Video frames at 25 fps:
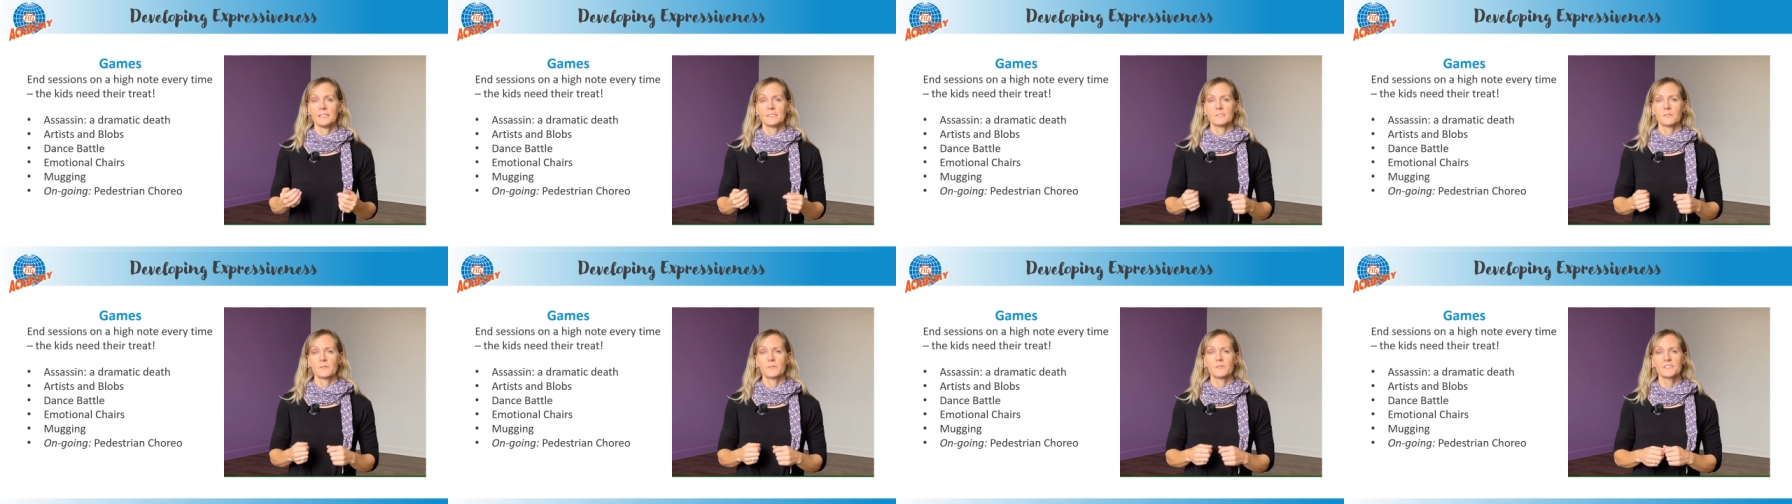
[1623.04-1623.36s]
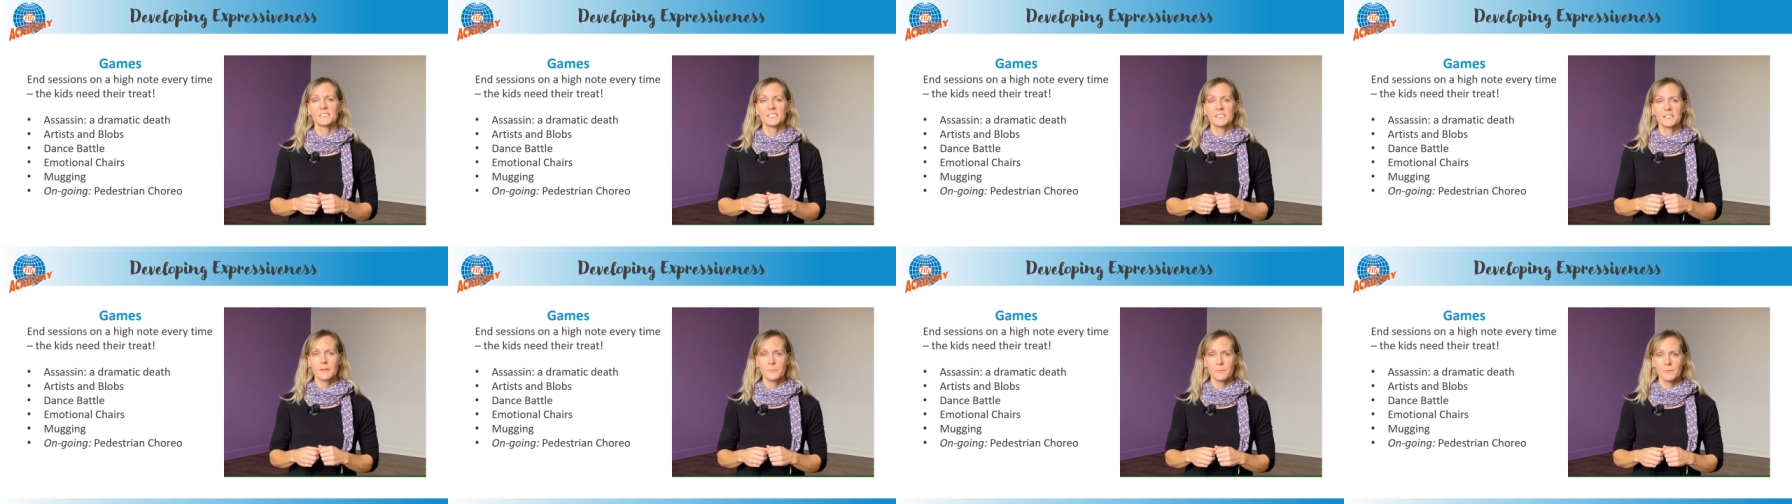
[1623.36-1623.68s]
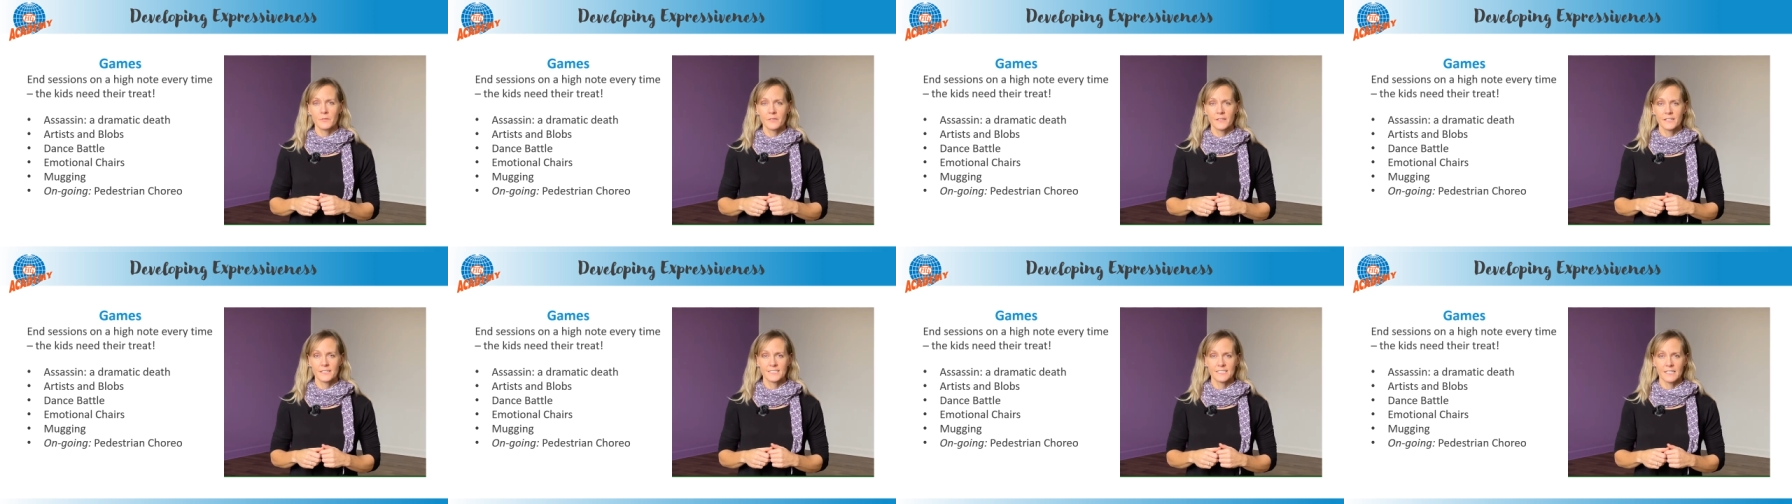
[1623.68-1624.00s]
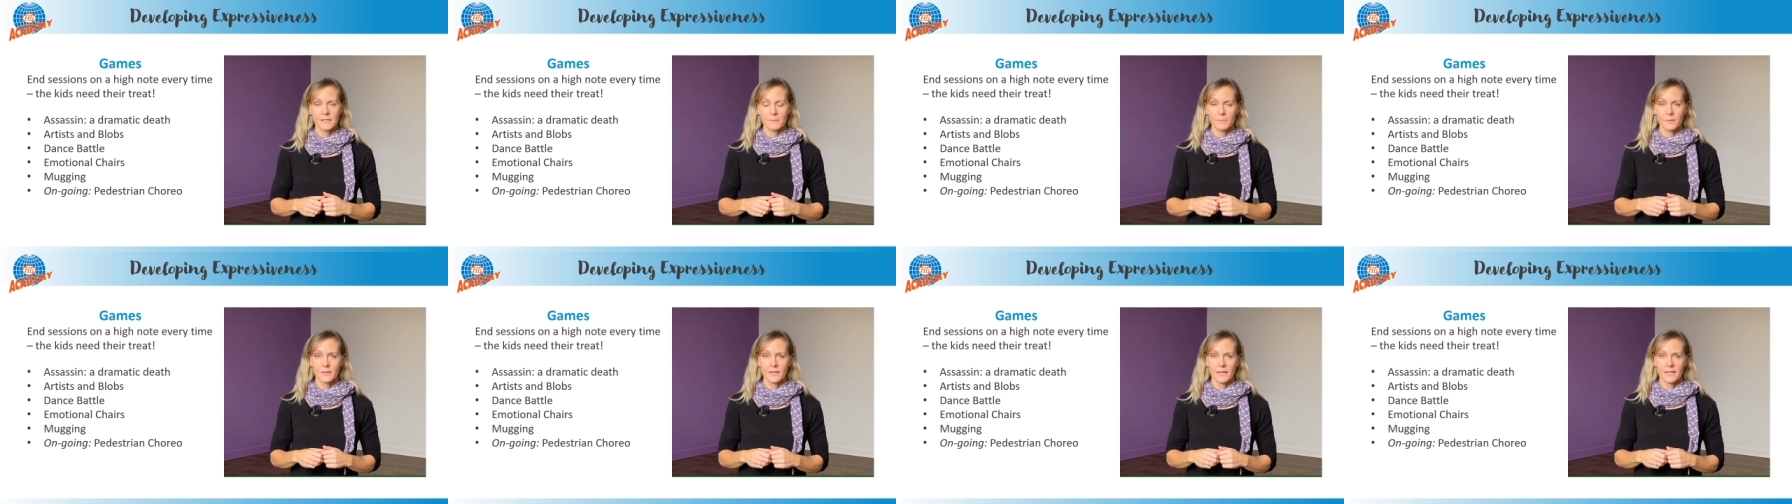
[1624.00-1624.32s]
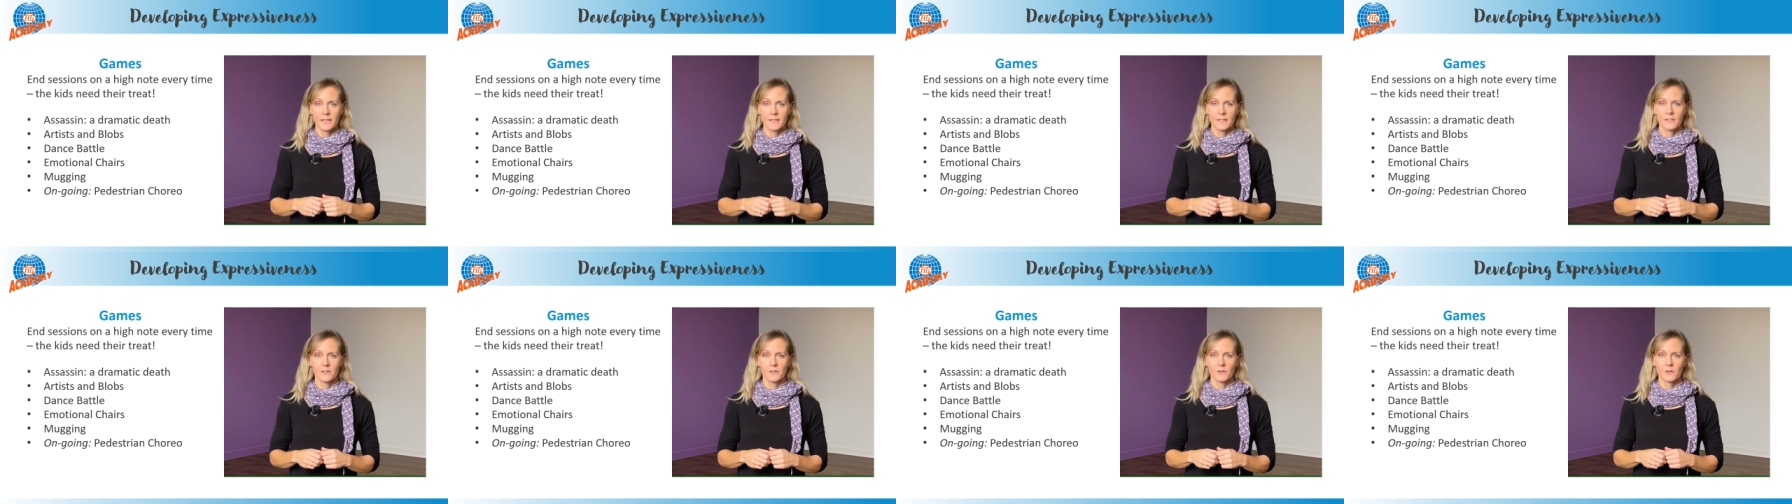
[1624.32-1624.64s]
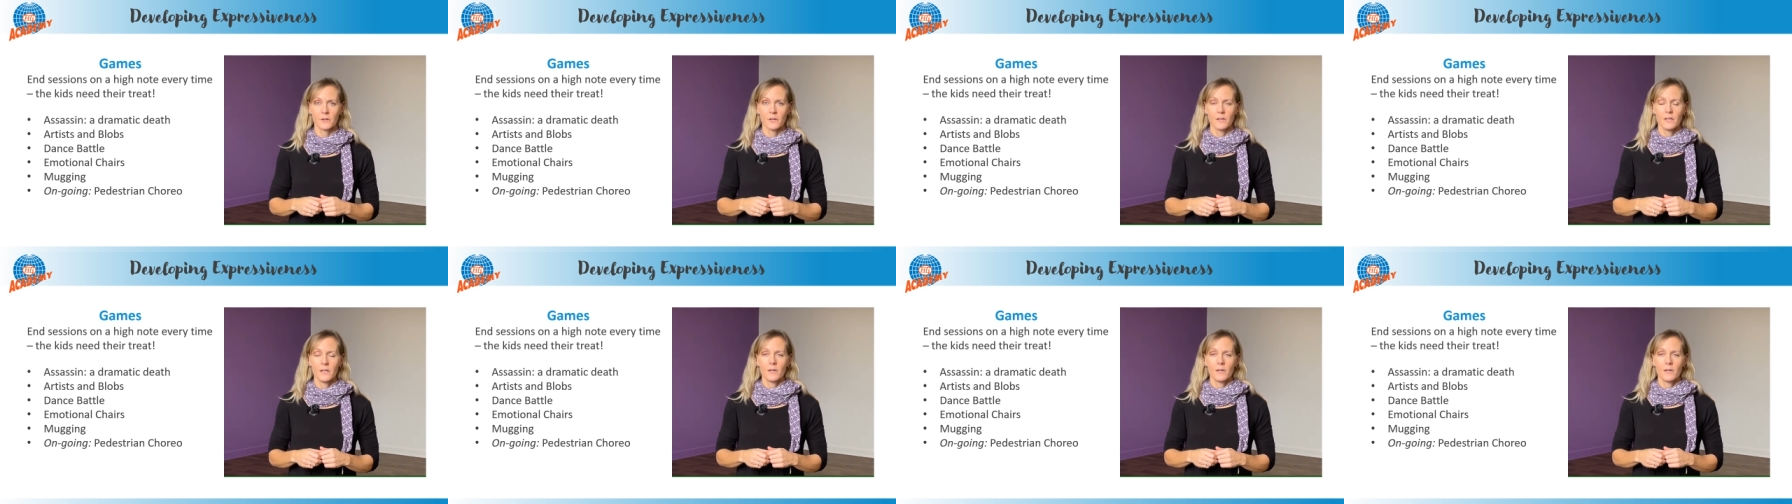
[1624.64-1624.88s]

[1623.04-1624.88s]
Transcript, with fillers: there's a couple things at play here.